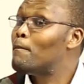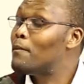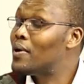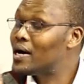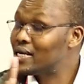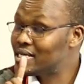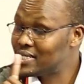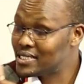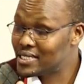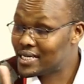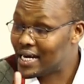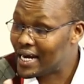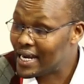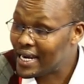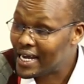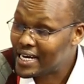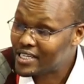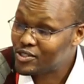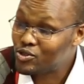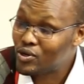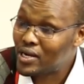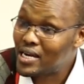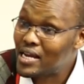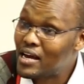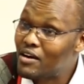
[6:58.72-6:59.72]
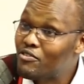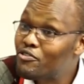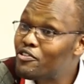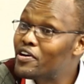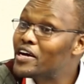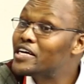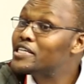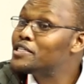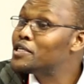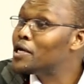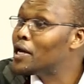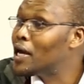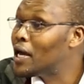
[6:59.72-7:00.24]
But it can actually
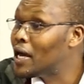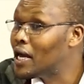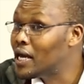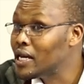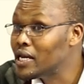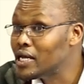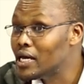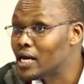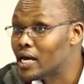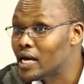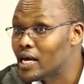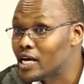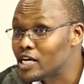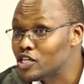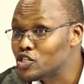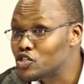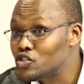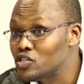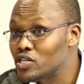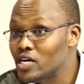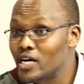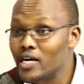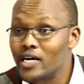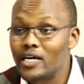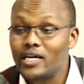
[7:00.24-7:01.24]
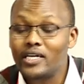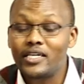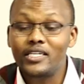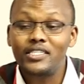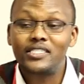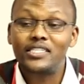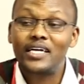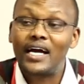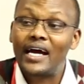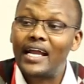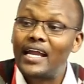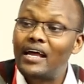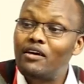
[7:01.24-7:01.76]
affect any age,
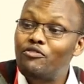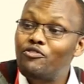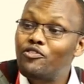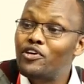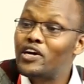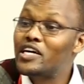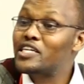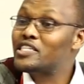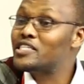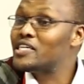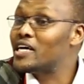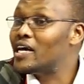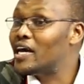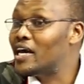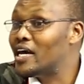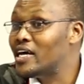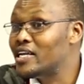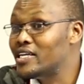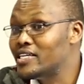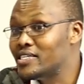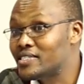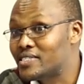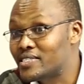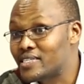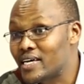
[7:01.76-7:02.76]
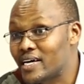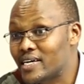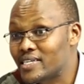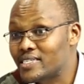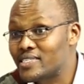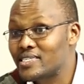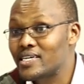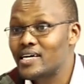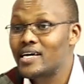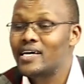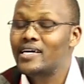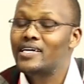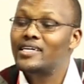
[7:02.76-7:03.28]
it can affect any
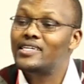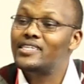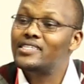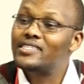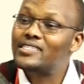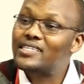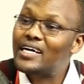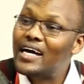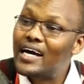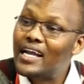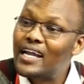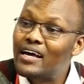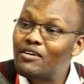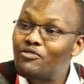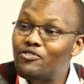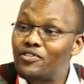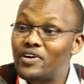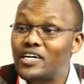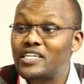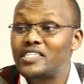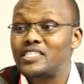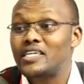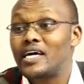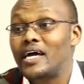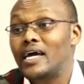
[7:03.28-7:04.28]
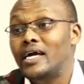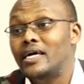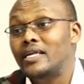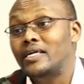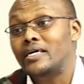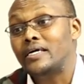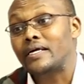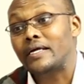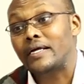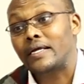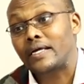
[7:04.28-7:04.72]
sex, it can affect any